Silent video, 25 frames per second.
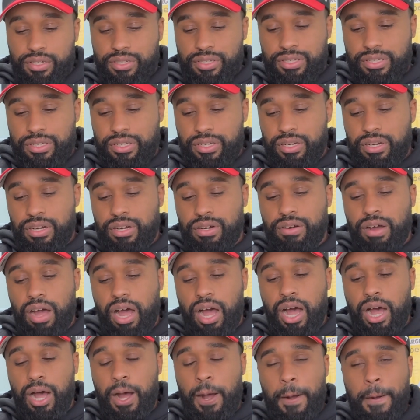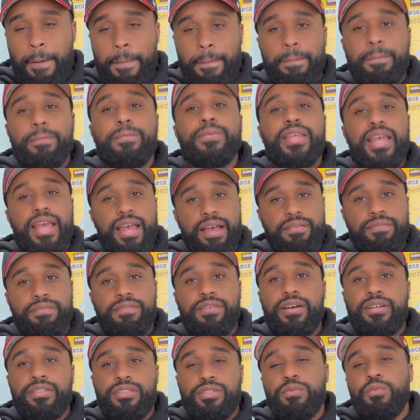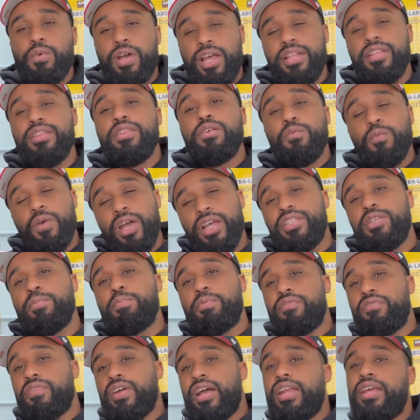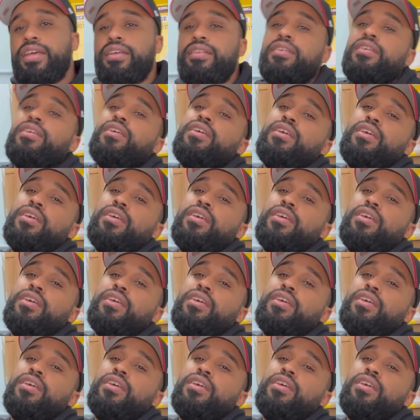So, yeah, the way to prevent it,